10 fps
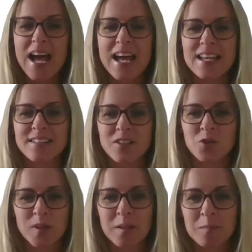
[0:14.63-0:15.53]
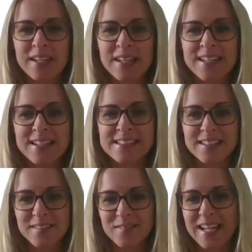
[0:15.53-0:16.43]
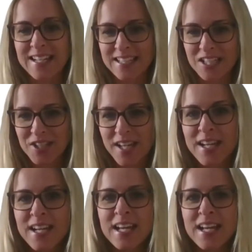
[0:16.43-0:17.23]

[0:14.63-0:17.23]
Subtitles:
and joining me is the lovely Agnieszka.